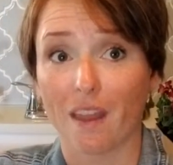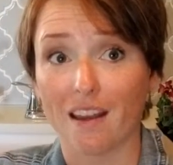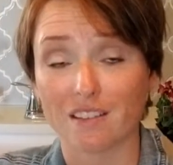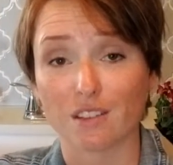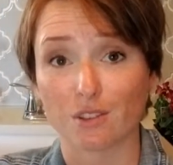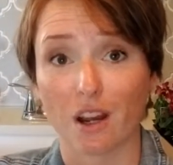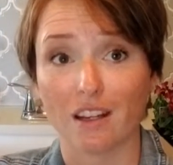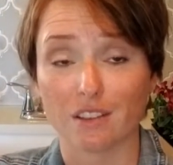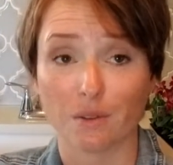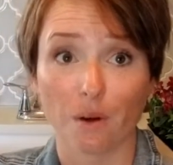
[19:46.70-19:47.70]
they're
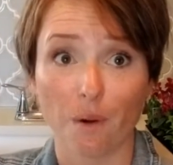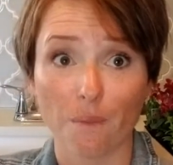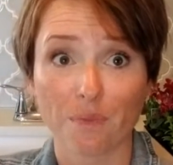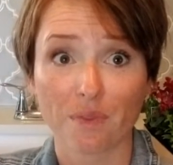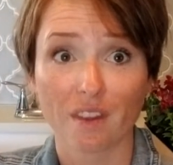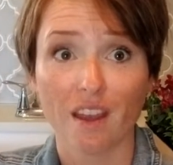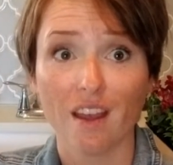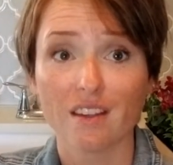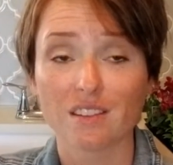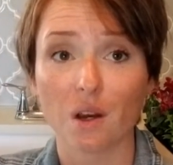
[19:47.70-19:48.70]
trying to grow.
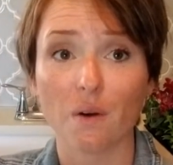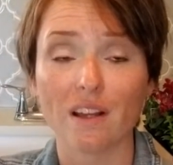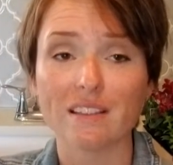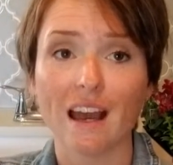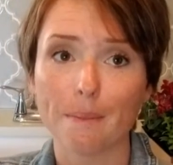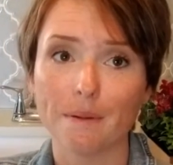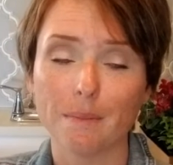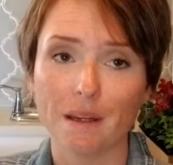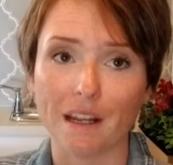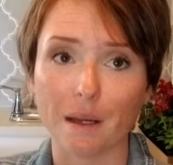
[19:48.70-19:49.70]
So it's a happy
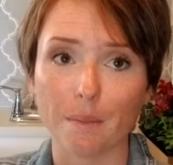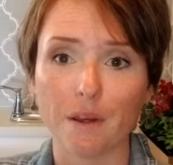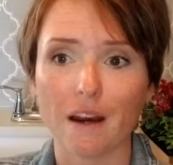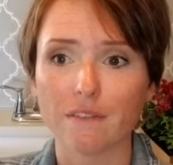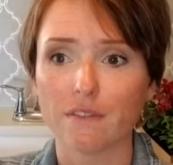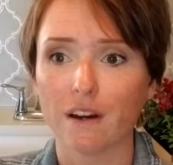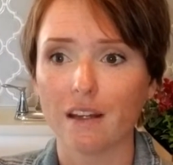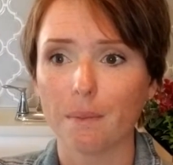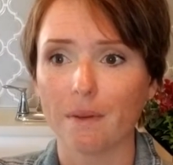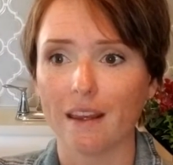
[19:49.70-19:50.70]
medium. You have to
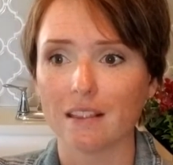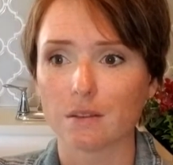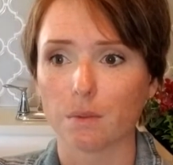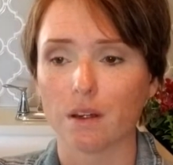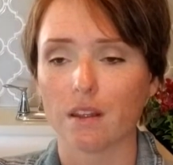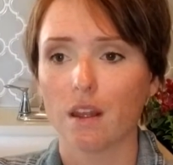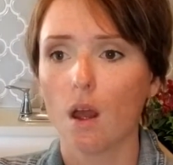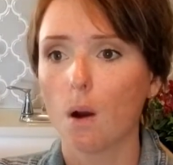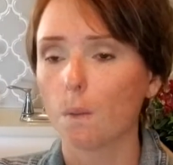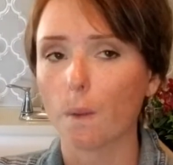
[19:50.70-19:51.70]
find a place with
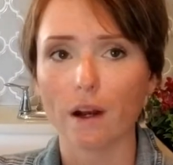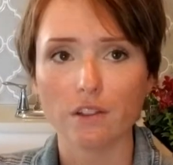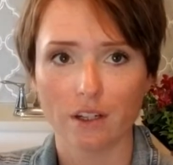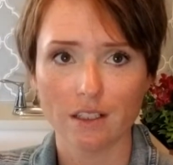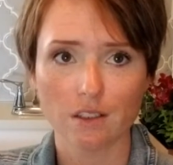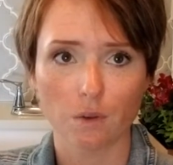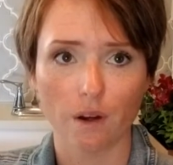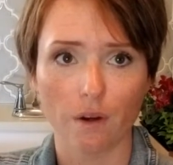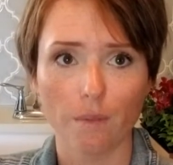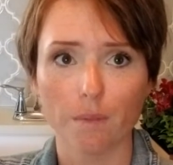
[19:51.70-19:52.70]
well-drained
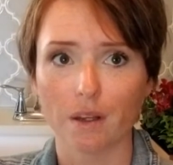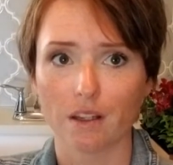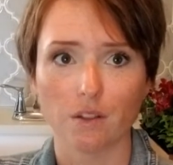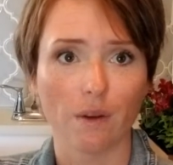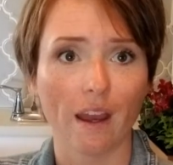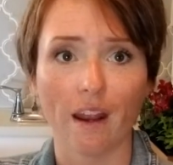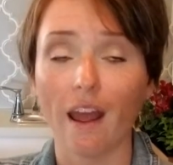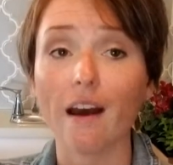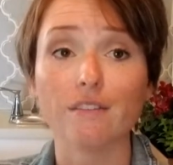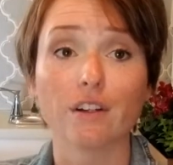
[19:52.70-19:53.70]
soil because you can't
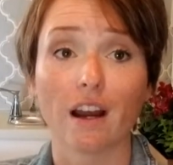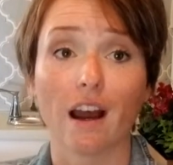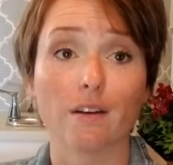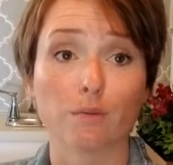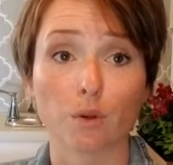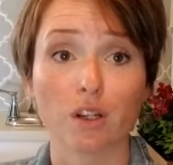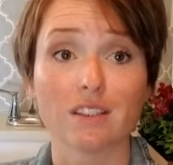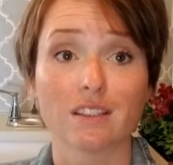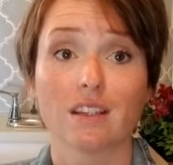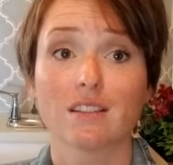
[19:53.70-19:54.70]
ever have
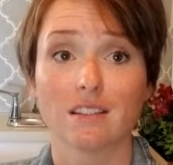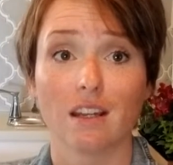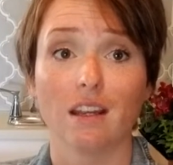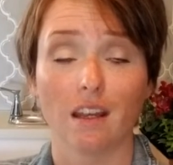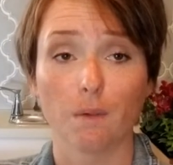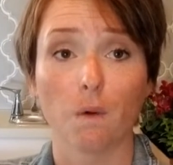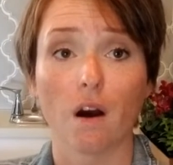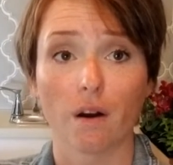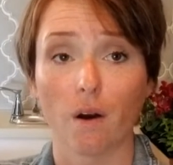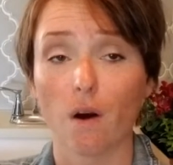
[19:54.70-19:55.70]
roots sitting in
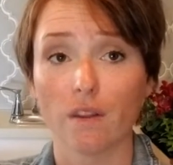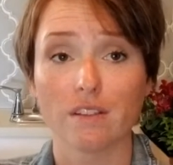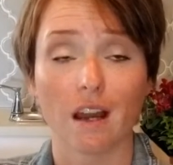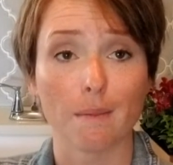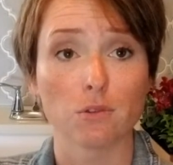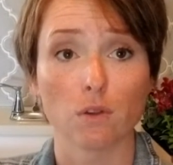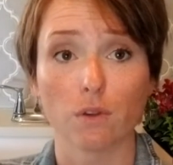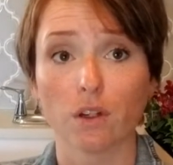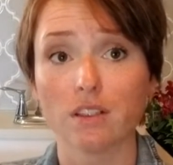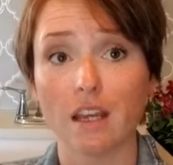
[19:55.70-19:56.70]
water all the time. So if
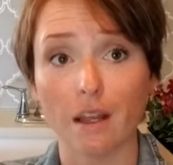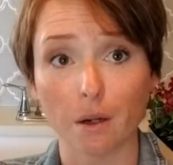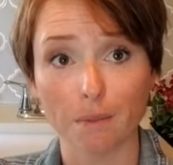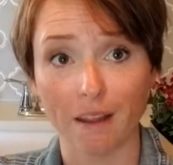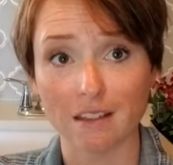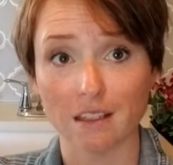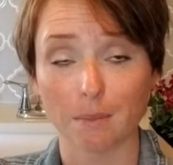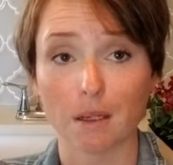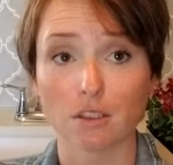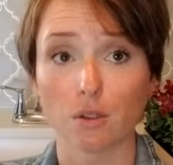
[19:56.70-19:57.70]
you're container
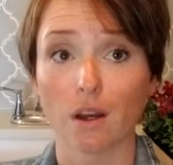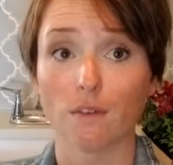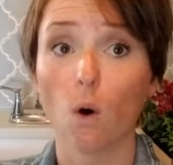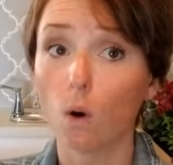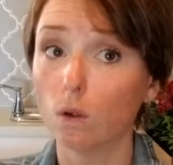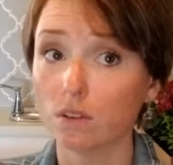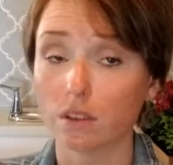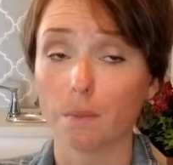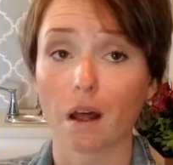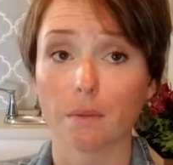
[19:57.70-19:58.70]
planting, make sure you have holes in
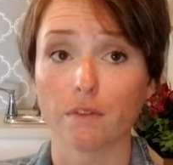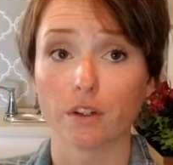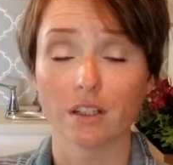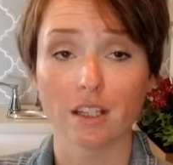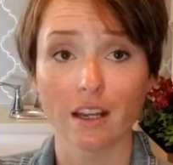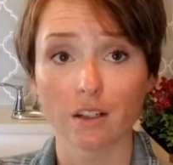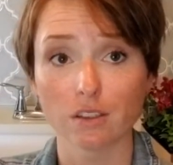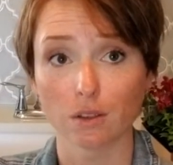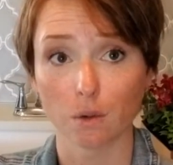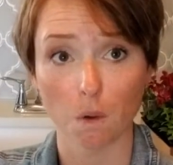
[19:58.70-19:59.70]
the bottom of your container
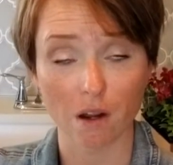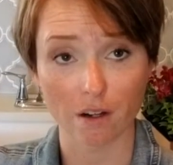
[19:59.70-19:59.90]
so the water